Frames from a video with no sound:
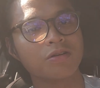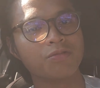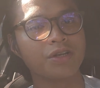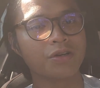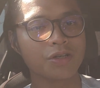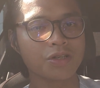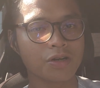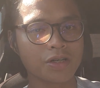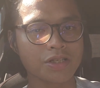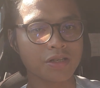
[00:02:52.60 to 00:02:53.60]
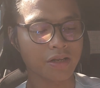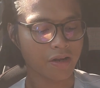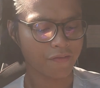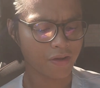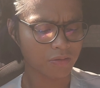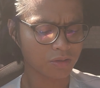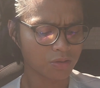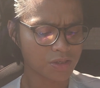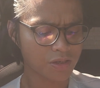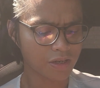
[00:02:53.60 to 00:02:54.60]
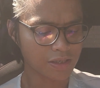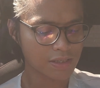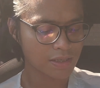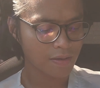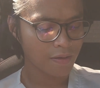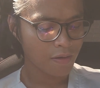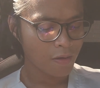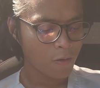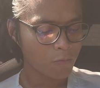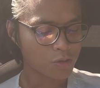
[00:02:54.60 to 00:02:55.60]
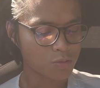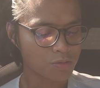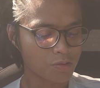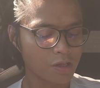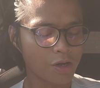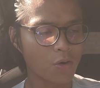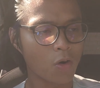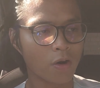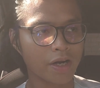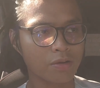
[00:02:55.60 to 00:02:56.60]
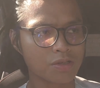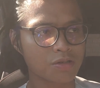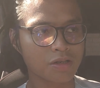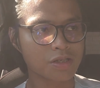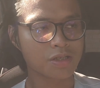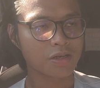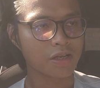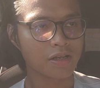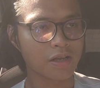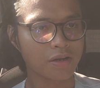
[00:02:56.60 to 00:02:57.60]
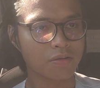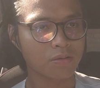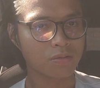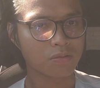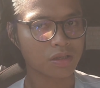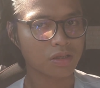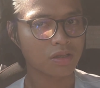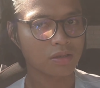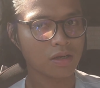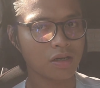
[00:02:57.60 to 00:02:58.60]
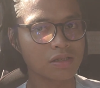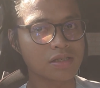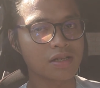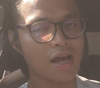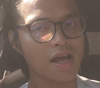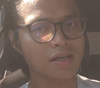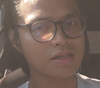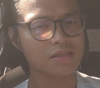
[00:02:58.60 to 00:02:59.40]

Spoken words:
to read her charts, and then I found those things, which was really cool. And I was trying to study like, oh, what could have caused that? Because